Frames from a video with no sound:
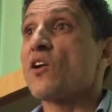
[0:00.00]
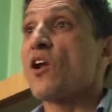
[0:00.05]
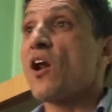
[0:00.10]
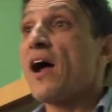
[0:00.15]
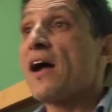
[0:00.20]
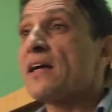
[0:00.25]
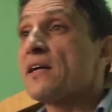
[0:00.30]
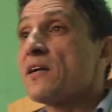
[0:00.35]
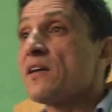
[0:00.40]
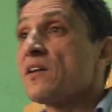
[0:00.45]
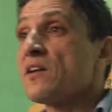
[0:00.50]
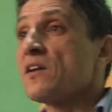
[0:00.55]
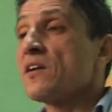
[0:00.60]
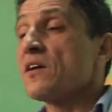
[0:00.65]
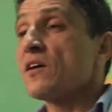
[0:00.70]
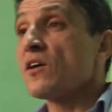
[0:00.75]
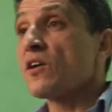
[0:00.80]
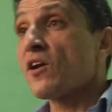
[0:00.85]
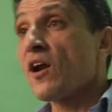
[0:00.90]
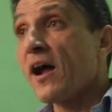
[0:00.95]
Right,
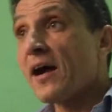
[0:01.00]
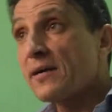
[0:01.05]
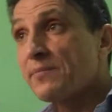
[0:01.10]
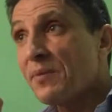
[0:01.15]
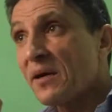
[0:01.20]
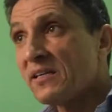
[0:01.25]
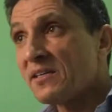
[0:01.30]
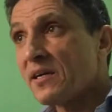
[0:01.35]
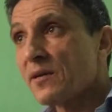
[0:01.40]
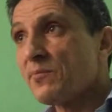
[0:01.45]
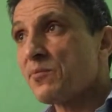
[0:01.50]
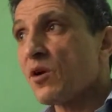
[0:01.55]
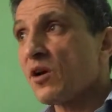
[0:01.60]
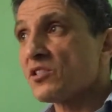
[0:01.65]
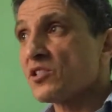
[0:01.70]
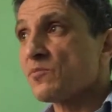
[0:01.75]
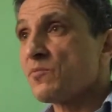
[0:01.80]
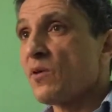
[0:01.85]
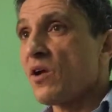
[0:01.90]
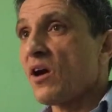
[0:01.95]
right bundle
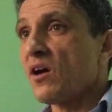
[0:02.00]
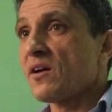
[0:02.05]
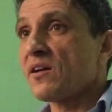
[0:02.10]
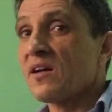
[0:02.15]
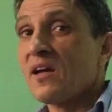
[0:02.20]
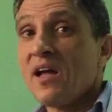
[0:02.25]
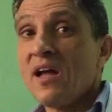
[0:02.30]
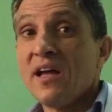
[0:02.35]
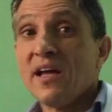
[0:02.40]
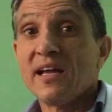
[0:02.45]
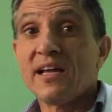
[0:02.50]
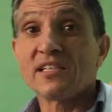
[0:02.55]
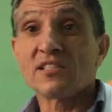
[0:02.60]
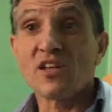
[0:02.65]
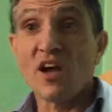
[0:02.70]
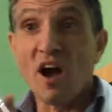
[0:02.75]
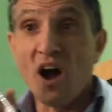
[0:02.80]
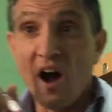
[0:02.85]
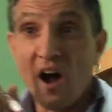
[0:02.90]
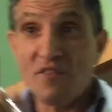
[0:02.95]
branch block is
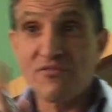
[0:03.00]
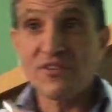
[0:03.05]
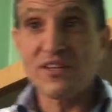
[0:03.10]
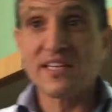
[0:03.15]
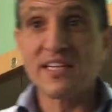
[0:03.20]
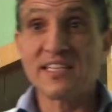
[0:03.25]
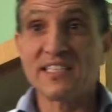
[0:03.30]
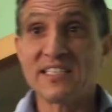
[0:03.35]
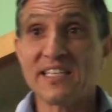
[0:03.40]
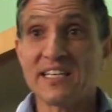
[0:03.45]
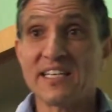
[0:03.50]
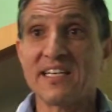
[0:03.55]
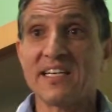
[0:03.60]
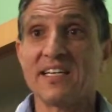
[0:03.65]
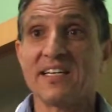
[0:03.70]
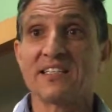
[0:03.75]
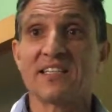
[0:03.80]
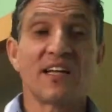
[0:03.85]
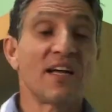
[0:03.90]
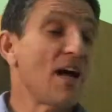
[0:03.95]
often
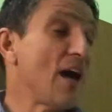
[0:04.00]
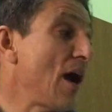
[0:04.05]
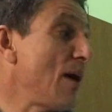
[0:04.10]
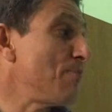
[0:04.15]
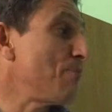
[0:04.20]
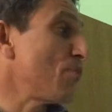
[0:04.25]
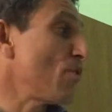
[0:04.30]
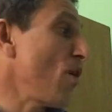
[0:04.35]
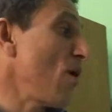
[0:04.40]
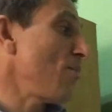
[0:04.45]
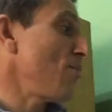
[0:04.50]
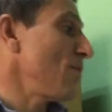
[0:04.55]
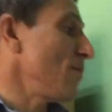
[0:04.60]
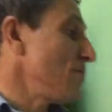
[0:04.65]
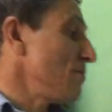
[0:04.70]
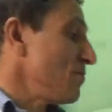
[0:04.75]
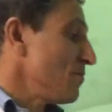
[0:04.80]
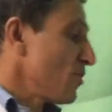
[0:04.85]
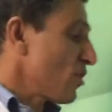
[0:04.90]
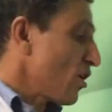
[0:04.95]
indicate a
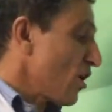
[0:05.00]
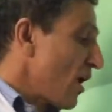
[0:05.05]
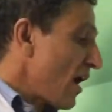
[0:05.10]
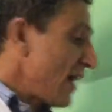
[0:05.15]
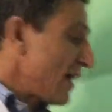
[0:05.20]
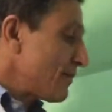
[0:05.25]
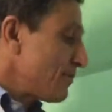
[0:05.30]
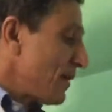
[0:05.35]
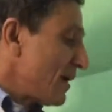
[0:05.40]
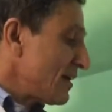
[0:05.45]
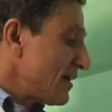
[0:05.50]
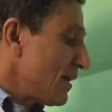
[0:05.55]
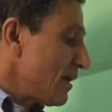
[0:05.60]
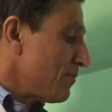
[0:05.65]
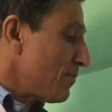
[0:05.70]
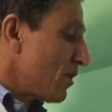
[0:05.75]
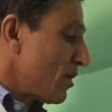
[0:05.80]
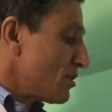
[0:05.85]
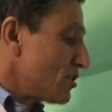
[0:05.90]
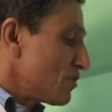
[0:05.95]
problem. Right bundle
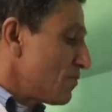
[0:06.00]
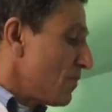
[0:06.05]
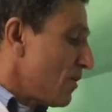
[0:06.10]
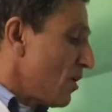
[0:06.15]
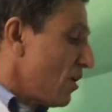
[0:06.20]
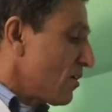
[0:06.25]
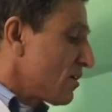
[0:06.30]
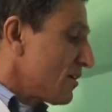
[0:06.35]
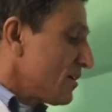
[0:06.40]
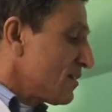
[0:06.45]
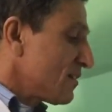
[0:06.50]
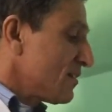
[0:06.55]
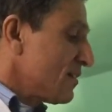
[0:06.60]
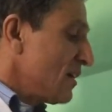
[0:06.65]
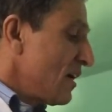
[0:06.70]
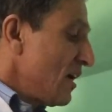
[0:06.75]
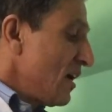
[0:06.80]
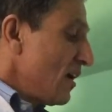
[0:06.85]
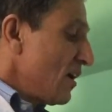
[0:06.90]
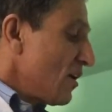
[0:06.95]
branch block,
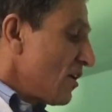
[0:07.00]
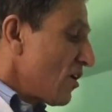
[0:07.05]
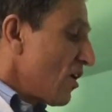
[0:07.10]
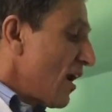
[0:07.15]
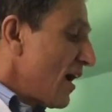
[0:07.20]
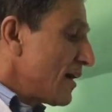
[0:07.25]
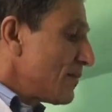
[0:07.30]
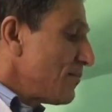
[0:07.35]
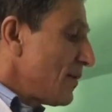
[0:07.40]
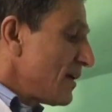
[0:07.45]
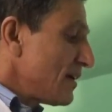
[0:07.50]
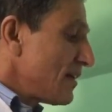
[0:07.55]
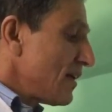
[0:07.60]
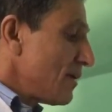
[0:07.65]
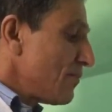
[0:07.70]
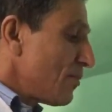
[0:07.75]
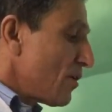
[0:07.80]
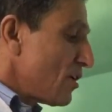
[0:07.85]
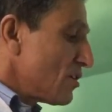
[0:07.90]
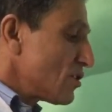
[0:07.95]
right
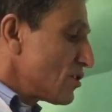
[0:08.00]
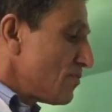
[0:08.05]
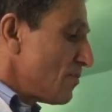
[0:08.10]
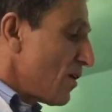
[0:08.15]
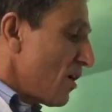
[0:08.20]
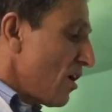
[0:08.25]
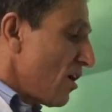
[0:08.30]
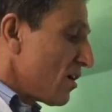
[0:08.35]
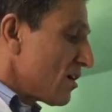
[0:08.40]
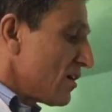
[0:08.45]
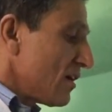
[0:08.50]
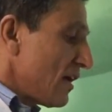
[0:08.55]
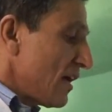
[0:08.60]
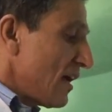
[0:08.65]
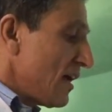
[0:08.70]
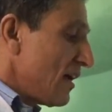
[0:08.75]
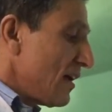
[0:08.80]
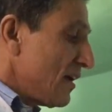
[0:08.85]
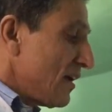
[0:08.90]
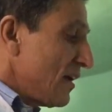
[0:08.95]
bundle branch block
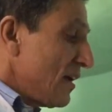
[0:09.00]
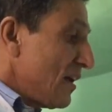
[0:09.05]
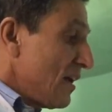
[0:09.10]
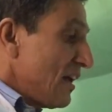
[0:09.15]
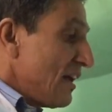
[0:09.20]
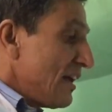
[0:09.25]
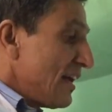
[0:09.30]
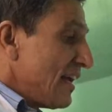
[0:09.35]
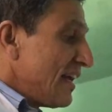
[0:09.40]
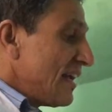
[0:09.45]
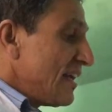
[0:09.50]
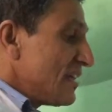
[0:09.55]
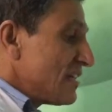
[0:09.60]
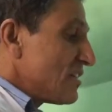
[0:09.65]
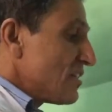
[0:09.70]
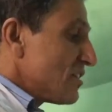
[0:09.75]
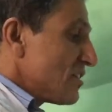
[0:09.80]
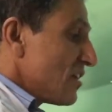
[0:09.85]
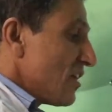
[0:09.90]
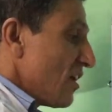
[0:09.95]
huh,
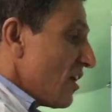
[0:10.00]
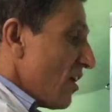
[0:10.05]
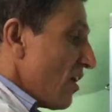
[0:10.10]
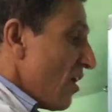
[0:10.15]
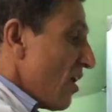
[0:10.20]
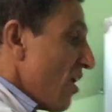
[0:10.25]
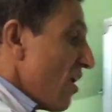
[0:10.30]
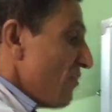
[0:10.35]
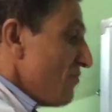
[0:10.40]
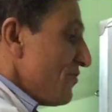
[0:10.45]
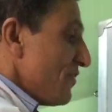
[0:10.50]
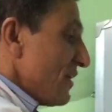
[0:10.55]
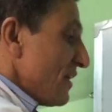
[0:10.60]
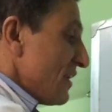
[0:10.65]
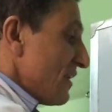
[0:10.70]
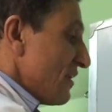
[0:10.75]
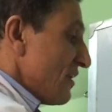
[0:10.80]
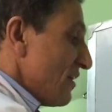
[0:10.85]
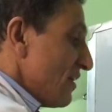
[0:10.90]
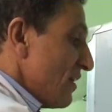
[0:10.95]
is
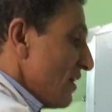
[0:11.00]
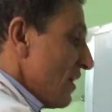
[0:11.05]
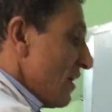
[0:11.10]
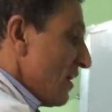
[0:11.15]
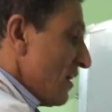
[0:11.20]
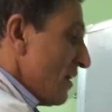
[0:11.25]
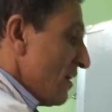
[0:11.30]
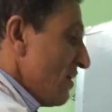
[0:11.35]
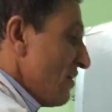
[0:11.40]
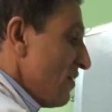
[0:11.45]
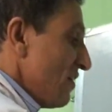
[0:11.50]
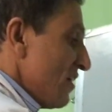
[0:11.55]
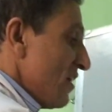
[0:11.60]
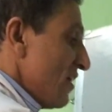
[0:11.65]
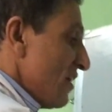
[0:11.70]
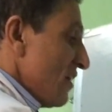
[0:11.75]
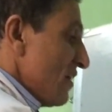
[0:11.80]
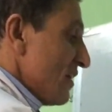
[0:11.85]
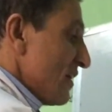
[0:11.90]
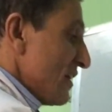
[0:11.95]
often, uh -huh,
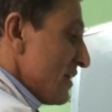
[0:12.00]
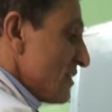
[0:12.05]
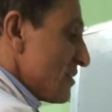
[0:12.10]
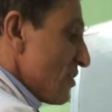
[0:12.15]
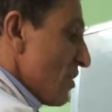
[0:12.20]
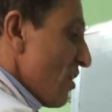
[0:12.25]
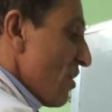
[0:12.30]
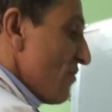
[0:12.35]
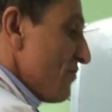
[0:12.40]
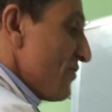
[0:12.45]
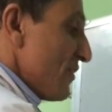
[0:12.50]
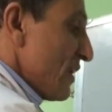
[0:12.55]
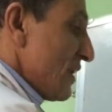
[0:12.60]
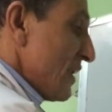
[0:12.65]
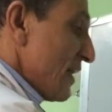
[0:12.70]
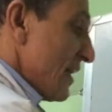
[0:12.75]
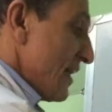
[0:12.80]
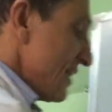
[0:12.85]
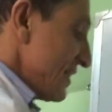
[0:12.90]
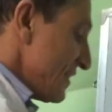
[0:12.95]
is often
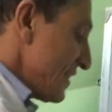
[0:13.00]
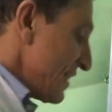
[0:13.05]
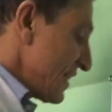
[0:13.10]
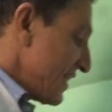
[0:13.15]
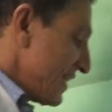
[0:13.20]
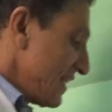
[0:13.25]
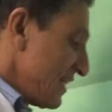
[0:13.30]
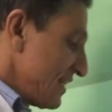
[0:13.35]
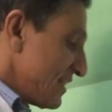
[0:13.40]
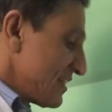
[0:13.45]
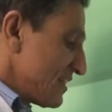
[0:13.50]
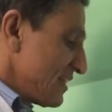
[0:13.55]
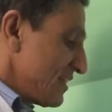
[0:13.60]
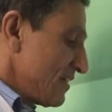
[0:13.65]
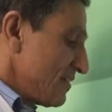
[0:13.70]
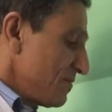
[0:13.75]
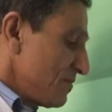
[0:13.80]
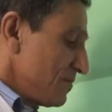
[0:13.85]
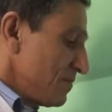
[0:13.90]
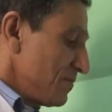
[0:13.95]
indicate,
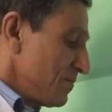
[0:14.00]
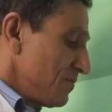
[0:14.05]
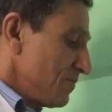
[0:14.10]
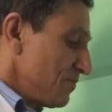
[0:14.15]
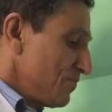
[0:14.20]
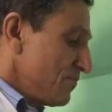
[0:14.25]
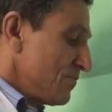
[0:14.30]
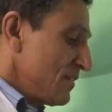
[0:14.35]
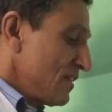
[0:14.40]
hmm,